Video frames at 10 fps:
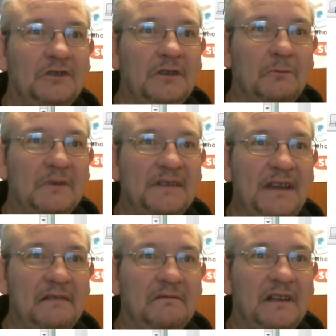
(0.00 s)
go with the
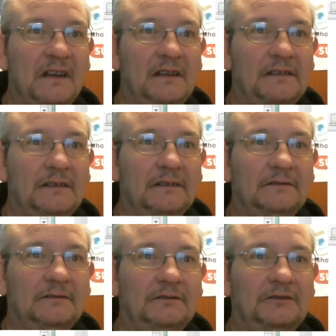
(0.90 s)
centre of the island.
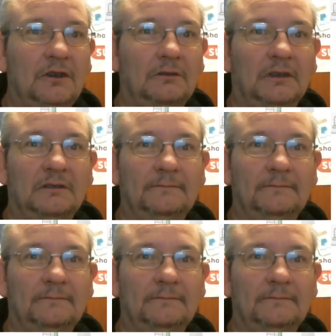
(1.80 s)
Donk.